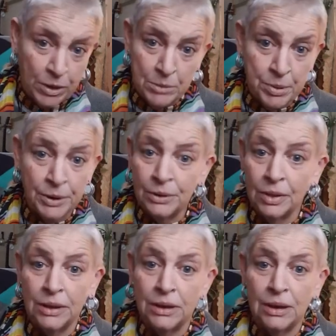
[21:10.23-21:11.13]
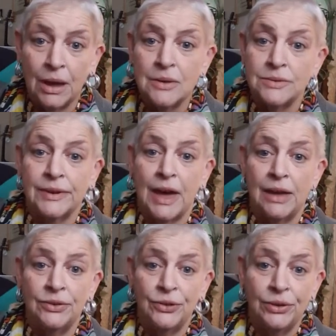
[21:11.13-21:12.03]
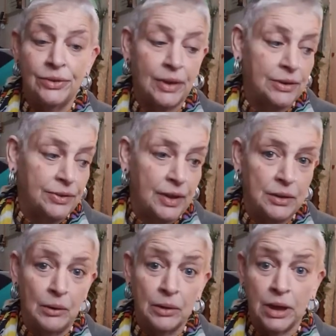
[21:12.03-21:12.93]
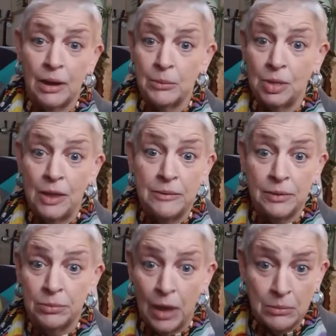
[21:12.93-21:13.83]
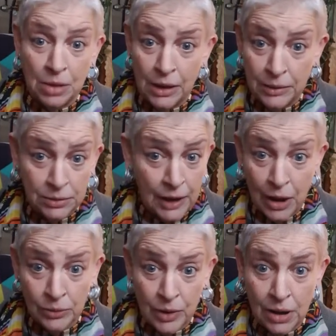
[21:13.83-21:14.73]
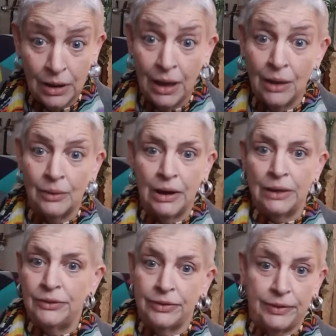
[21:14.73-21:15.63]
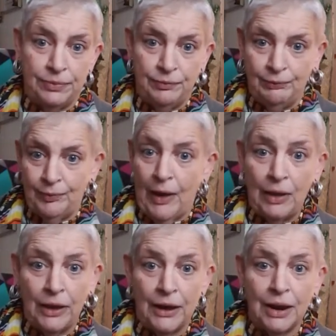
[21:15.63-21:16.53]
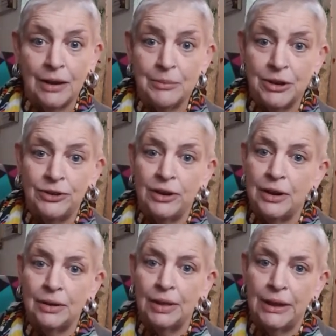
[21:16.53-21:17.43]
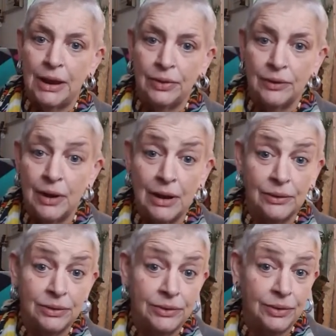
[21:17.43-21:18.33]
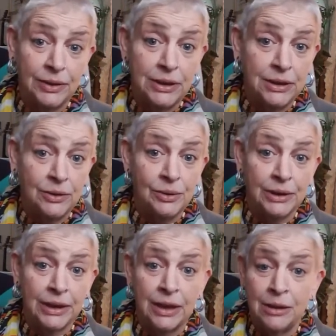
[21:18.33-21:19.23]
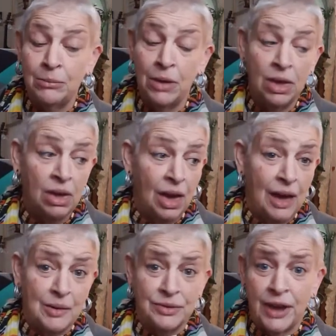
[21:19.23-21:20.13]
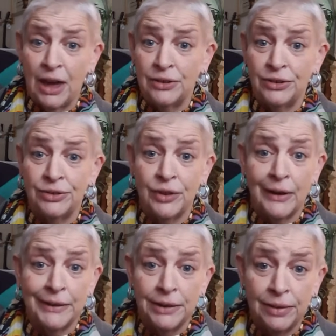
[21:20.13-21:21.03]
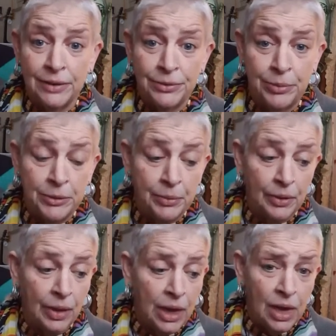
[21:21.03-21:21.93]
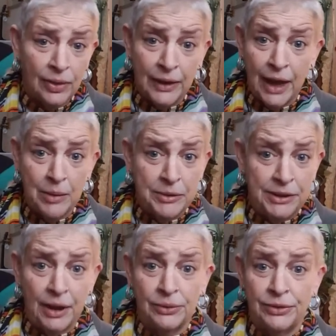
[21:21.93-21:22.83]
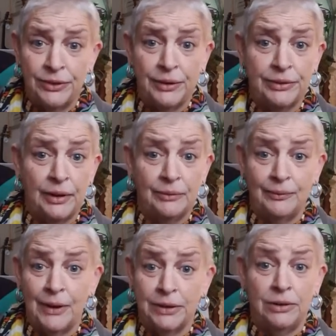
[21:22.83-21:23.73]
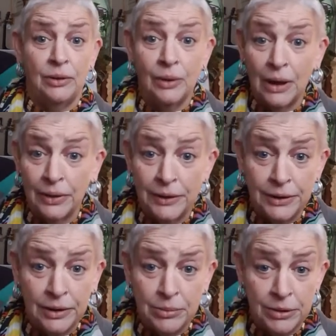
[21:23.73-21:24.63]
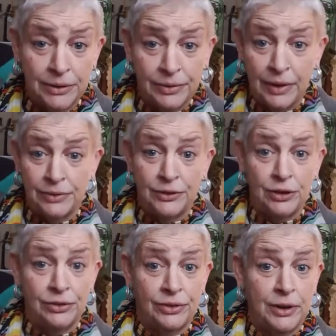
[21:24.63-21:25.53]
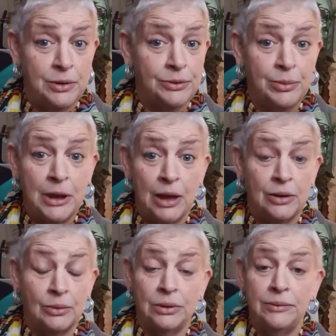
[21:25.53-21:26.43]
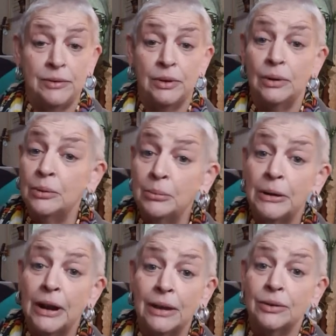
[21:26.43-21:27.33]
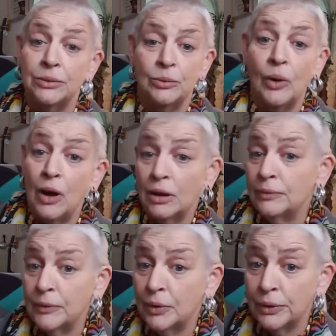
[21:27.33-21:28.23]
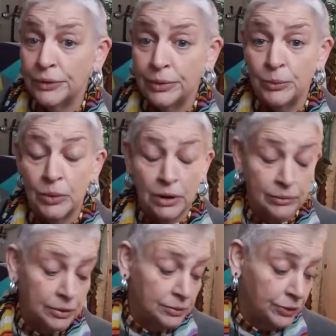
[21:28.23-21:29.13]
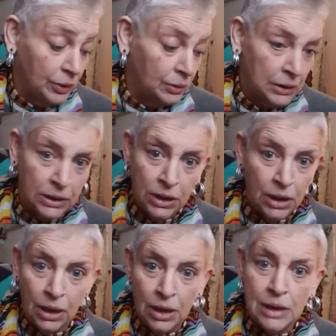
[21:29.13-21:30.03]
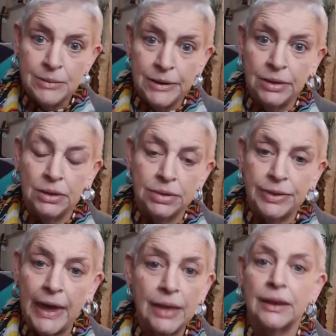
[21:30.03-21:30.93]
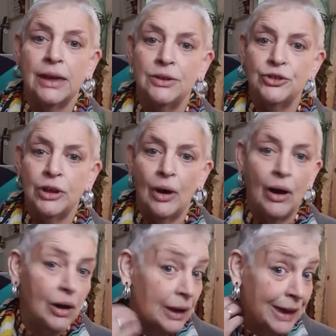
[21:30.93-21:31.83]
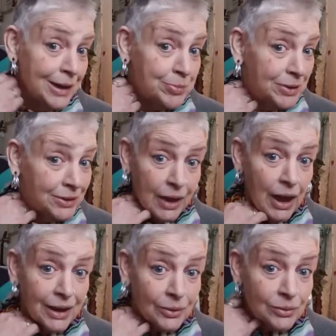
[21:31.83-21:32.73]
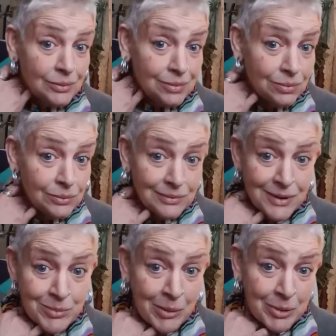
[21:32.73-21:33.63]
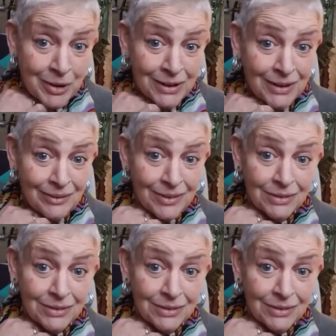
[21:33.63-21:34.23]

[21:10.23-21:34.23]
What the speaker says: Apparently, I was conscious. I said, okay, I'm leaving. I'm laying down right now. And I just fell down out of my chair and laid on the ground until the E-unit came. I was conscious talking to these people. They got me downstairs. I don't fucking know how they did it because that shit scares me. I don't even know. But I couldn't walk, of course, and whatever. So, I mean, that kind of shit all happened. I don't remember any of